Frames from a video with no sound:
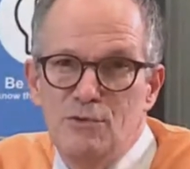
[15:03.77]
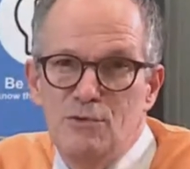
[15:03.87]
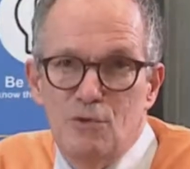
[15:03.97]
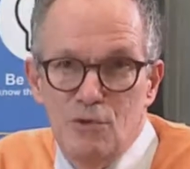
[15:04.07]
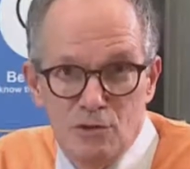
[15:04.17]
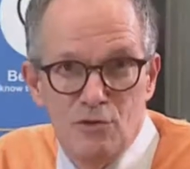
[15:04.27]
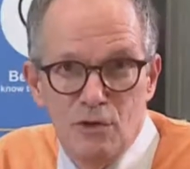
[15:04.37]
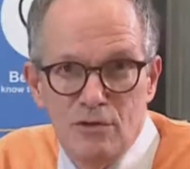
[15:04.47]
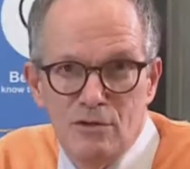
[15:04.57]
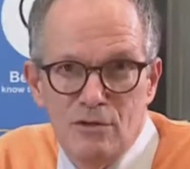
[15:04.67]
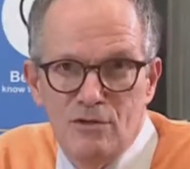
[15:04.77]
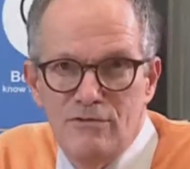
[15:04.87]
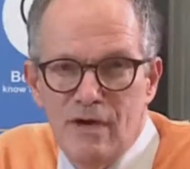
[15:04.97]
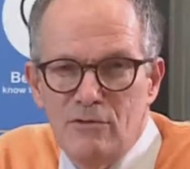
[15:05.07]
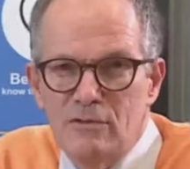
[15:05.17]
to construct such a
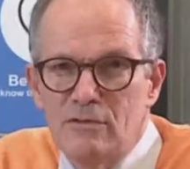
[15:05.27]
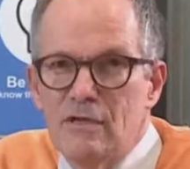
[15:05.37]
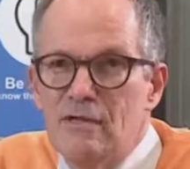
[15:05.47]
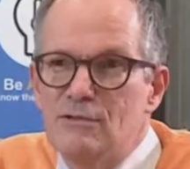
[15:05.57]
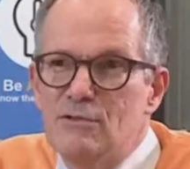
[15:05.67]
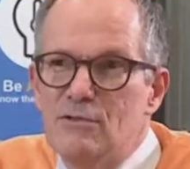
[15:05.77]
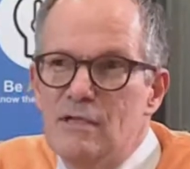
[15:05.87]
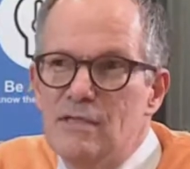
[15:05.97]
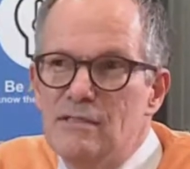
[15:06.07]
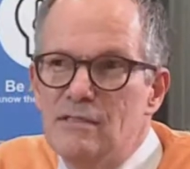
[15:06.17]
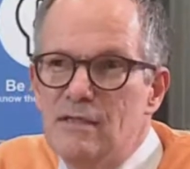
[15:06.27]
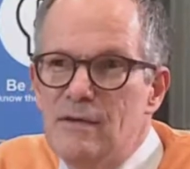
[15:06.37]
virus. So it's